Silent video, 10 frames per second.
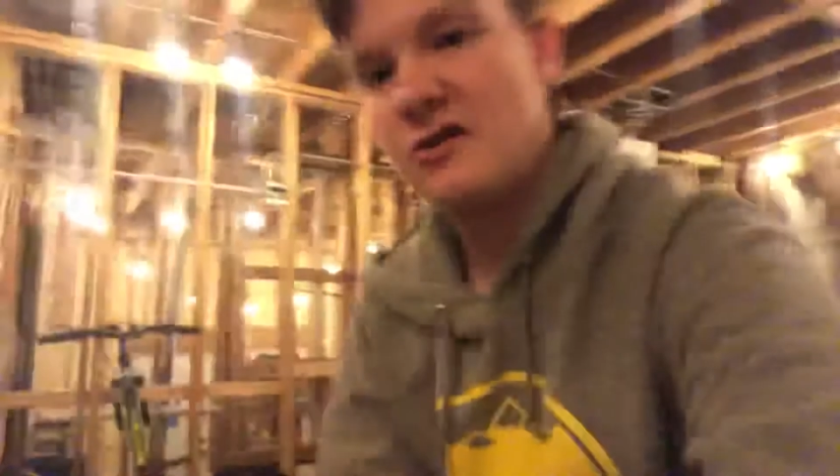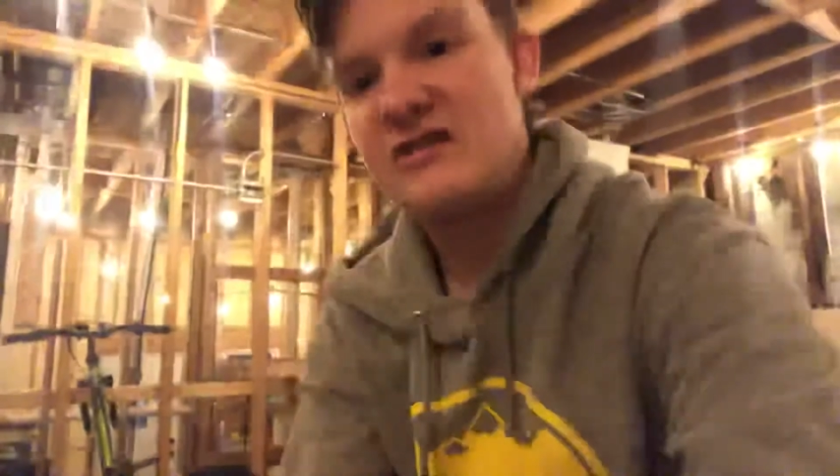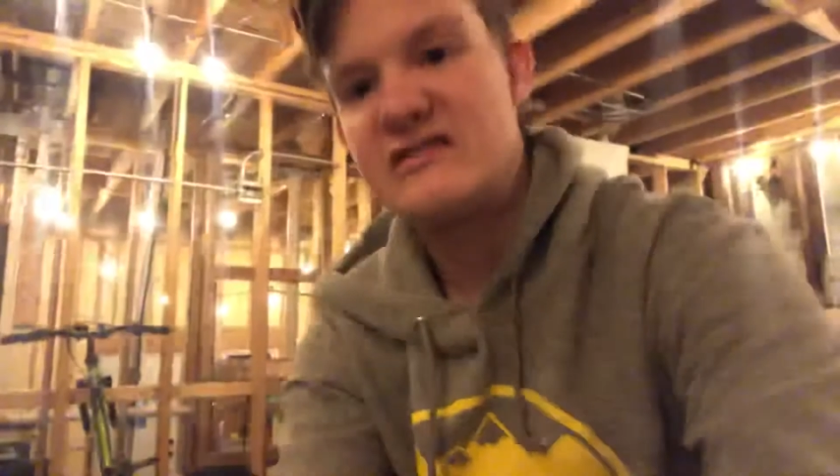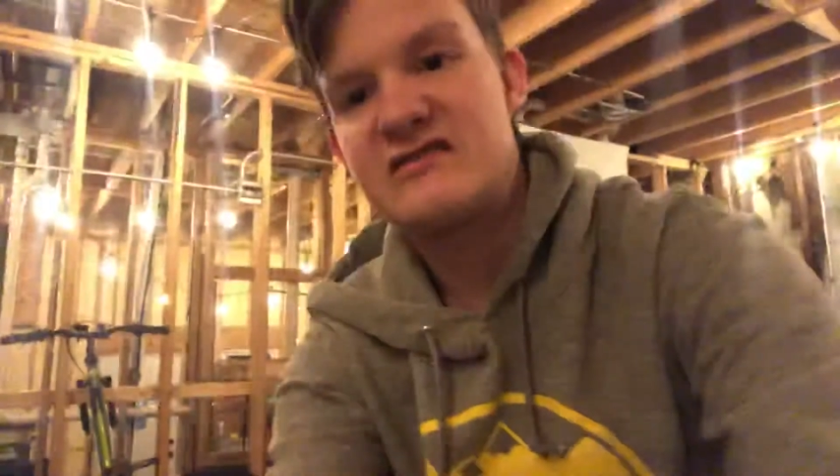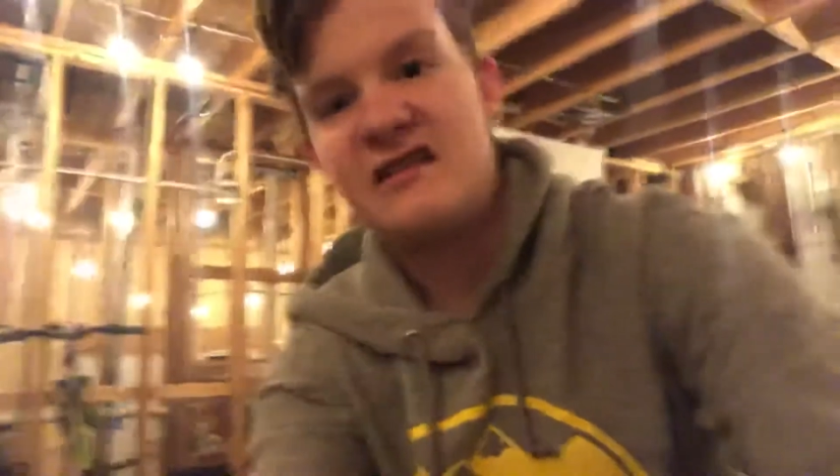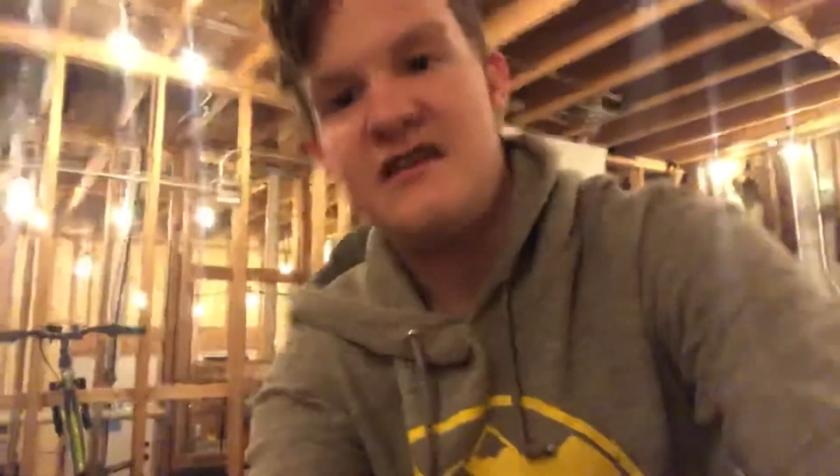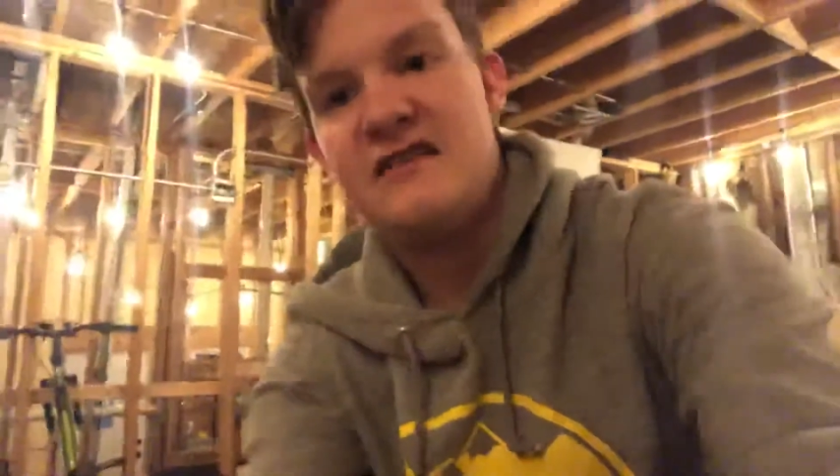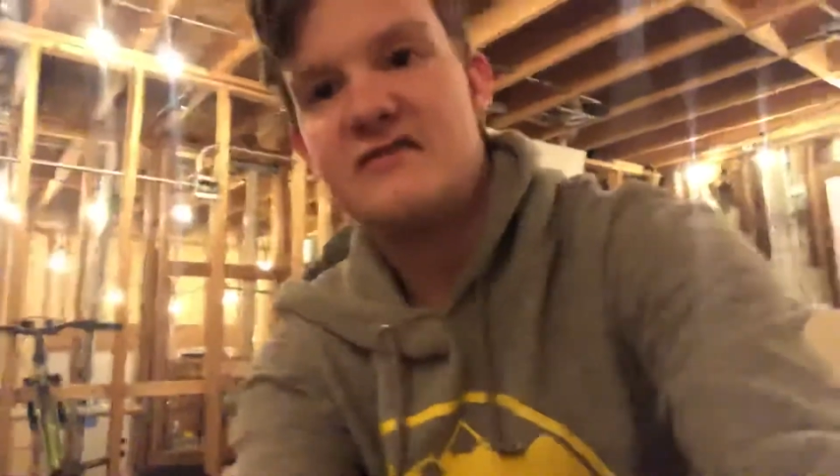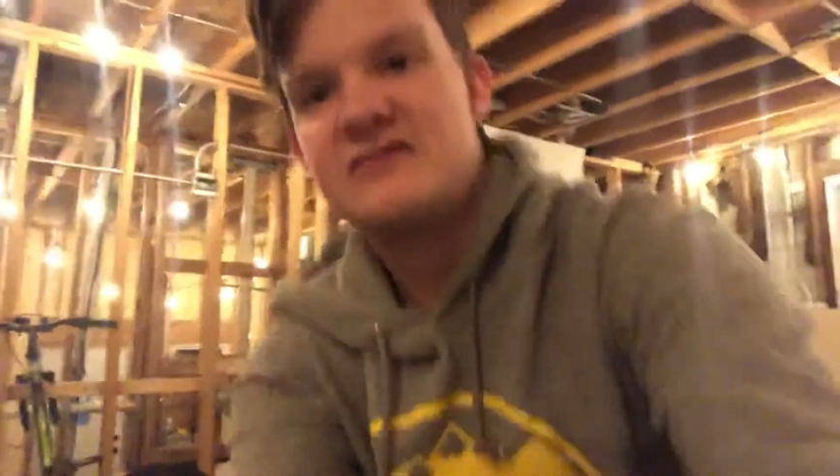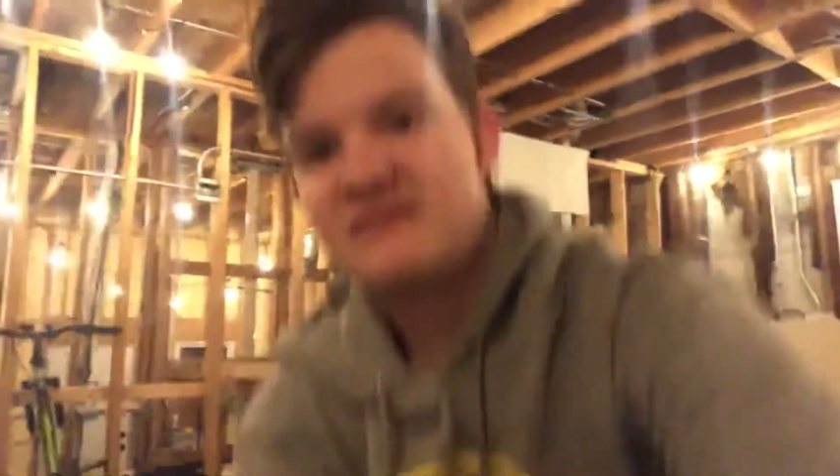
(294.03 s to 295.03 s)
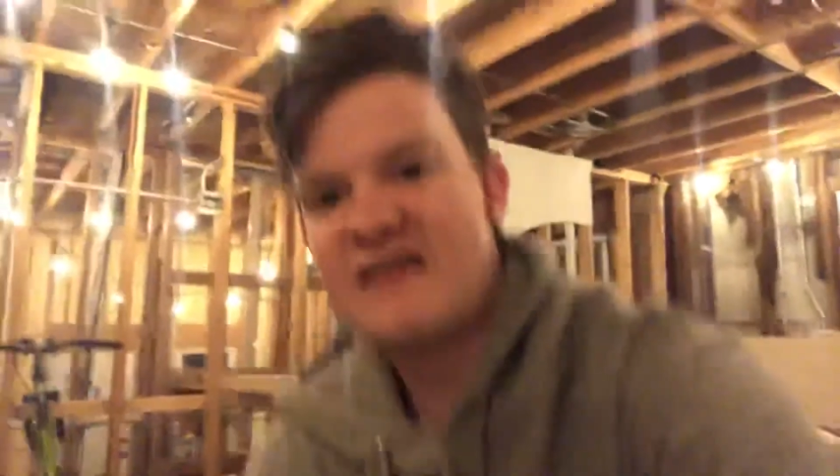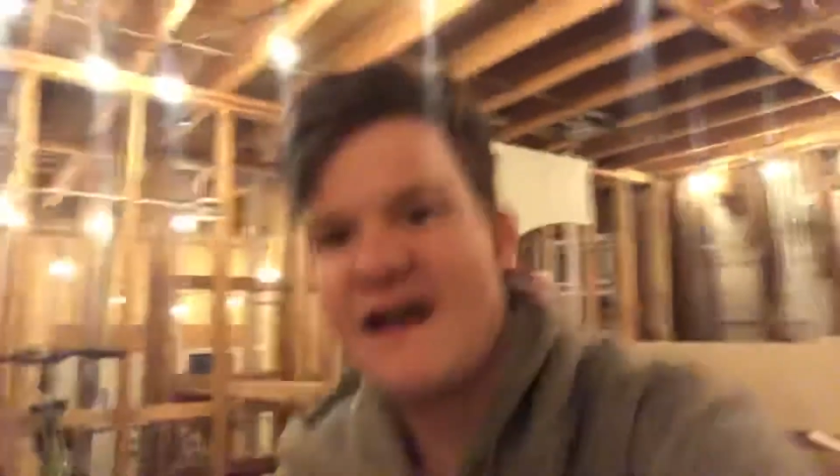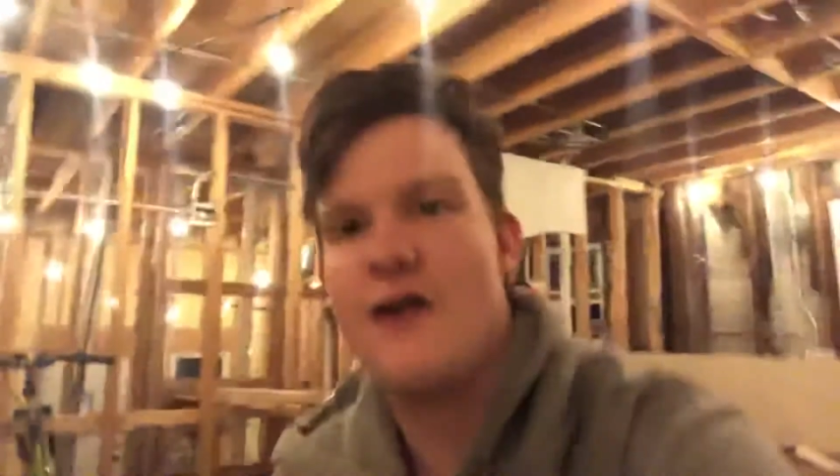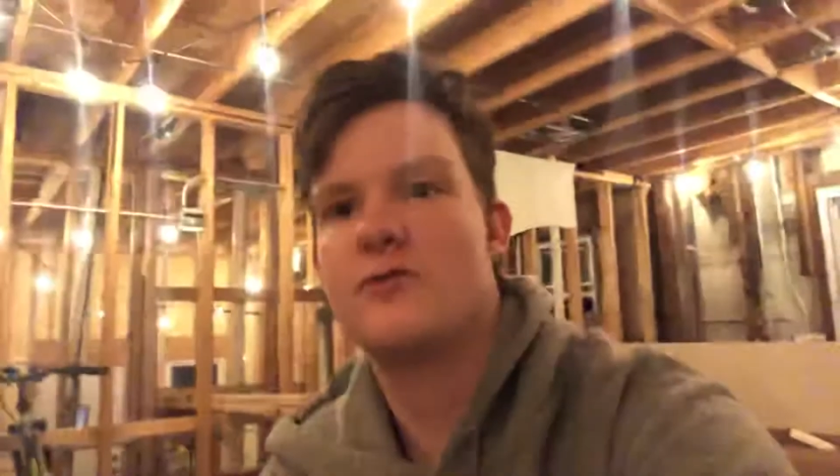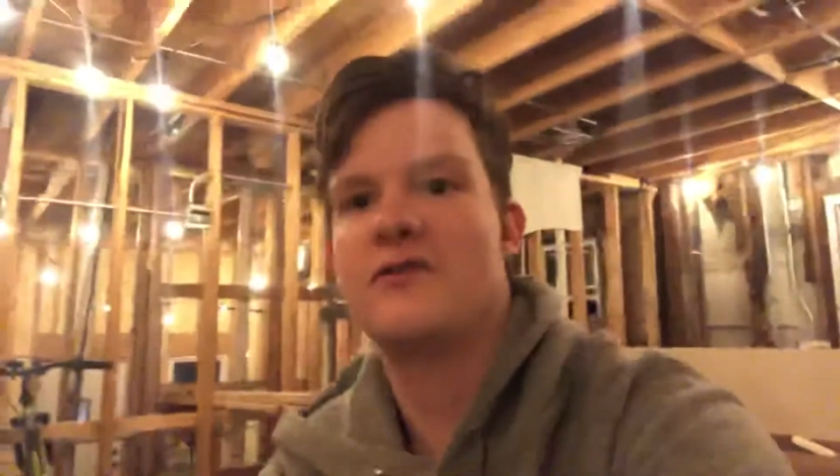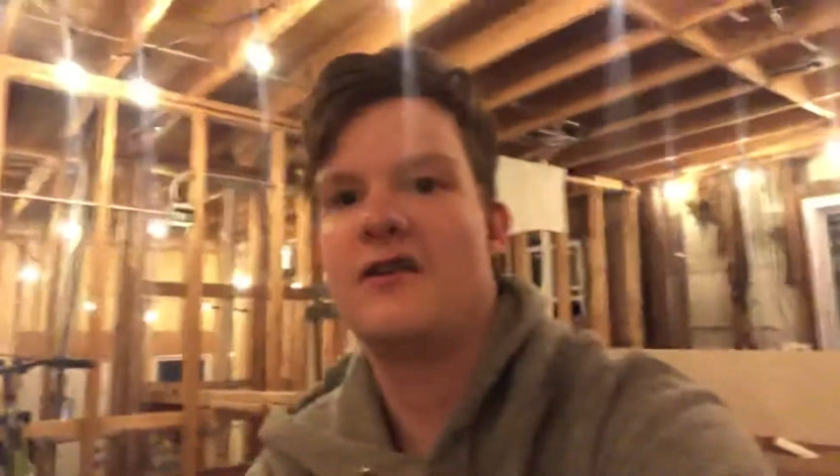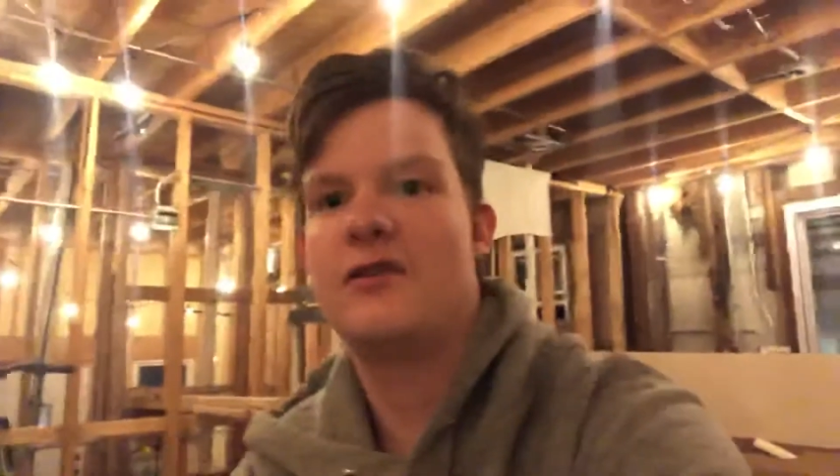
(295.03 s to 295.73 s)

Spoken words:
sand down